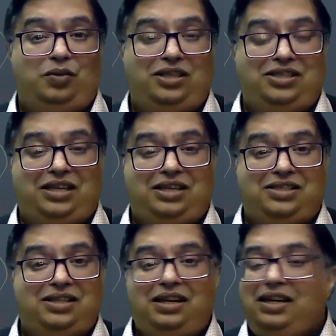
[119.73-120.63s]
towards
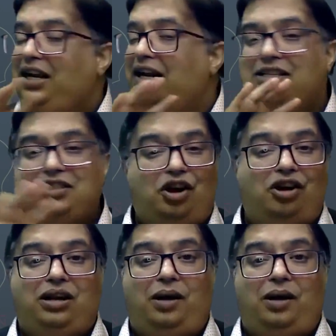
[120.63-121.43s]
us. It is not